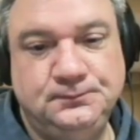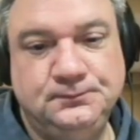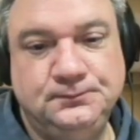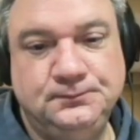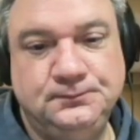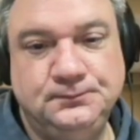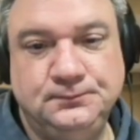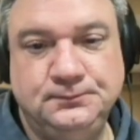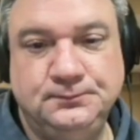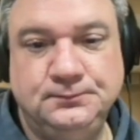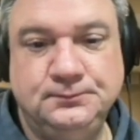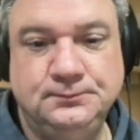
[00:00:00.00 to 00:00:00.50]

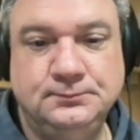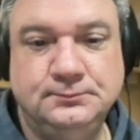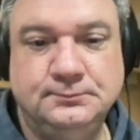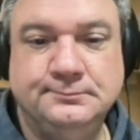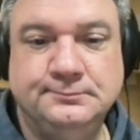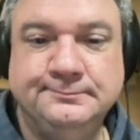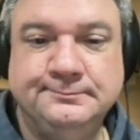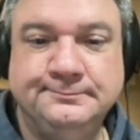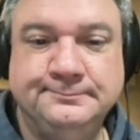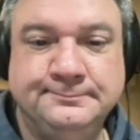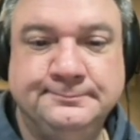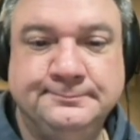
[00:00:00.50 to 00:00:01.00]

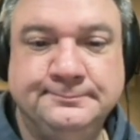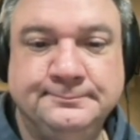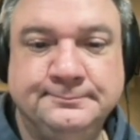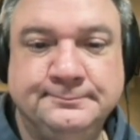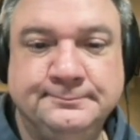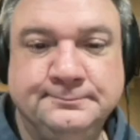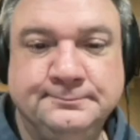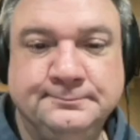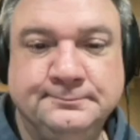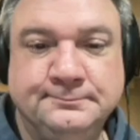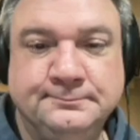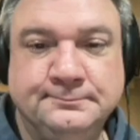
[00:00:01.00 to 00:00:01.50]

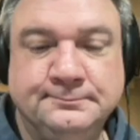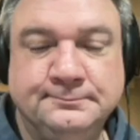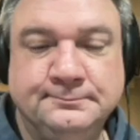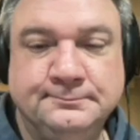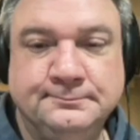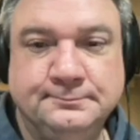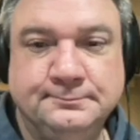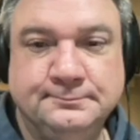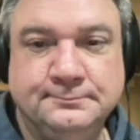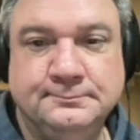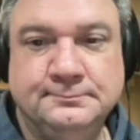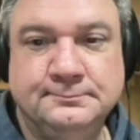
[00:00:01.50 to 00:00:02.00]

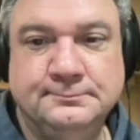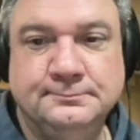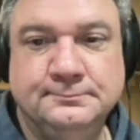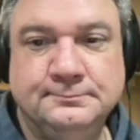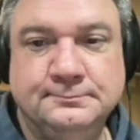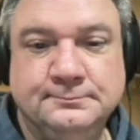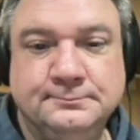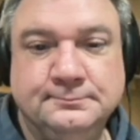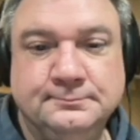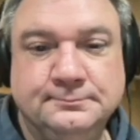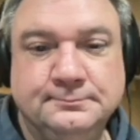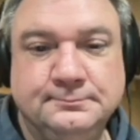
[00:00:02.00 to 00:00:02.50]

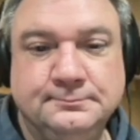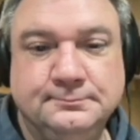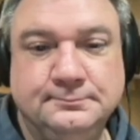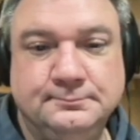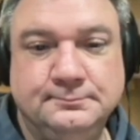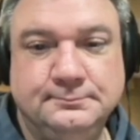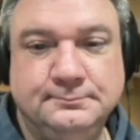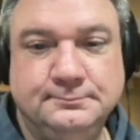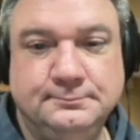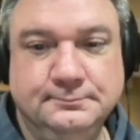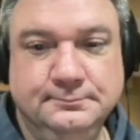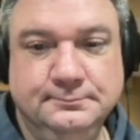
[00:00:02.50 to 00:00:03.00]

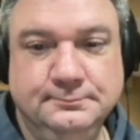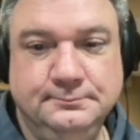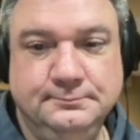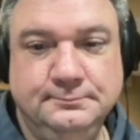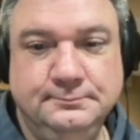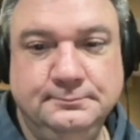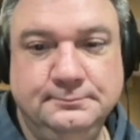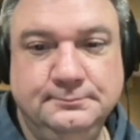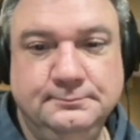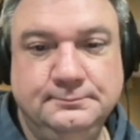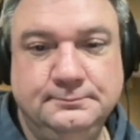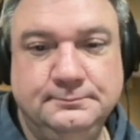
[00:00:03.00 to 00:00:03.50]

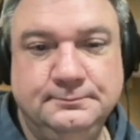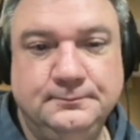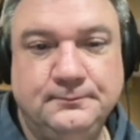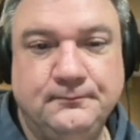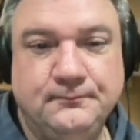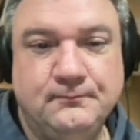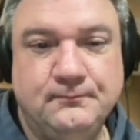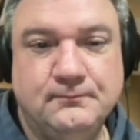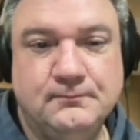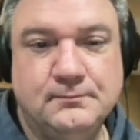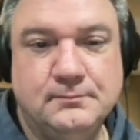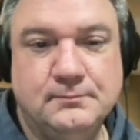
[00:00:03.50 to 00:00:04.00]

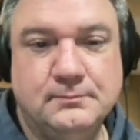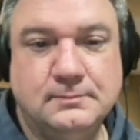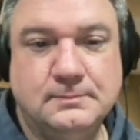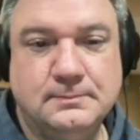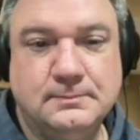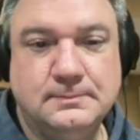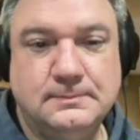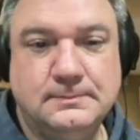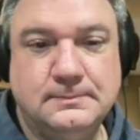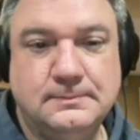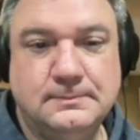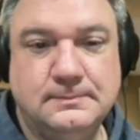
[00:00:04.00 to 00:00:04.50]

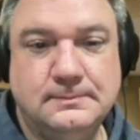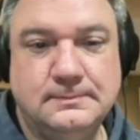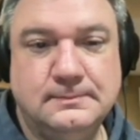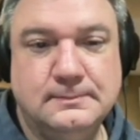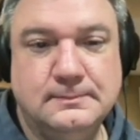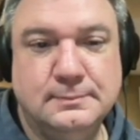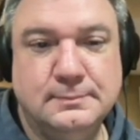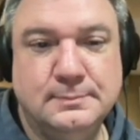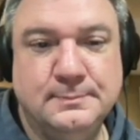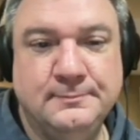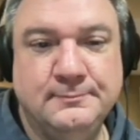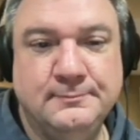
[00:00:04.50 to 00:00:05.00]

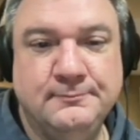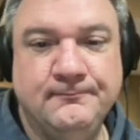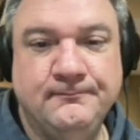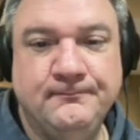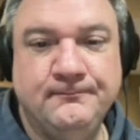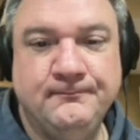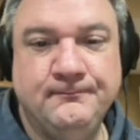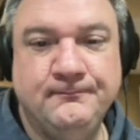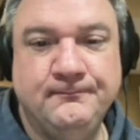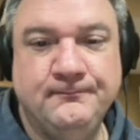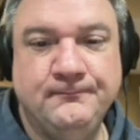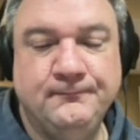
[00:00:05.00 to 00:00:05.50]

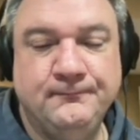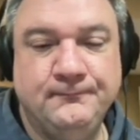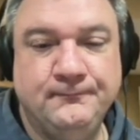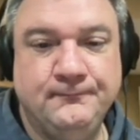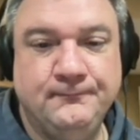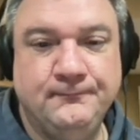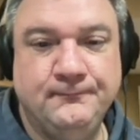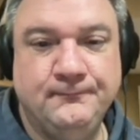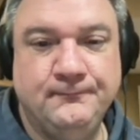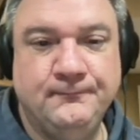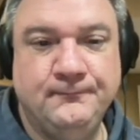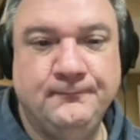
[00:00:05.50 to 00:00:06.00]

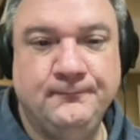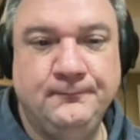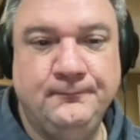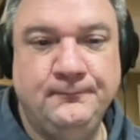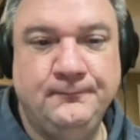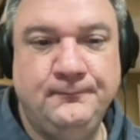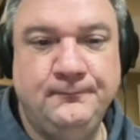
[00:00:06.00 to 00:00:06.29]
This person isn't speaking.